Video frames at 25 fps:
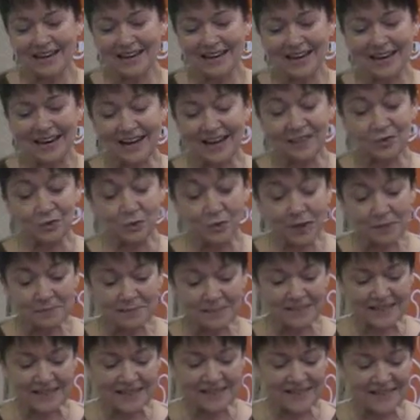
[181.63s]
Uh, the
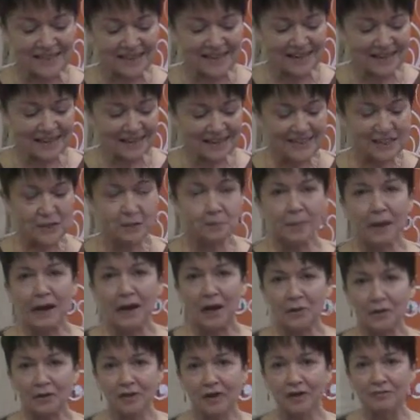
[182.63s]
website is
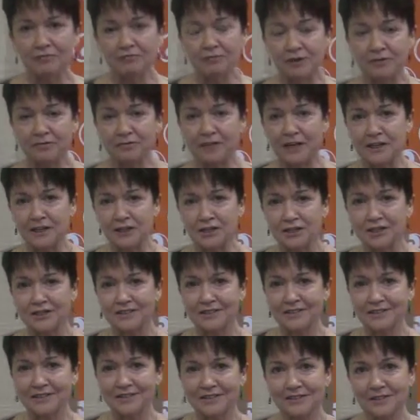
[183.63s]
power of reflection
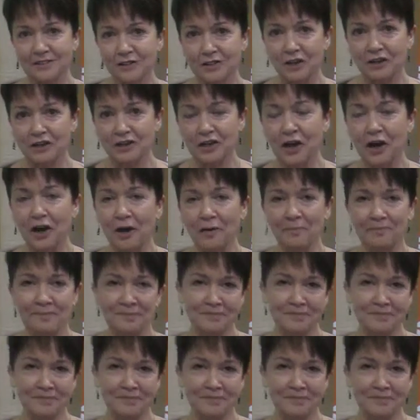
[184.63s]
dot com.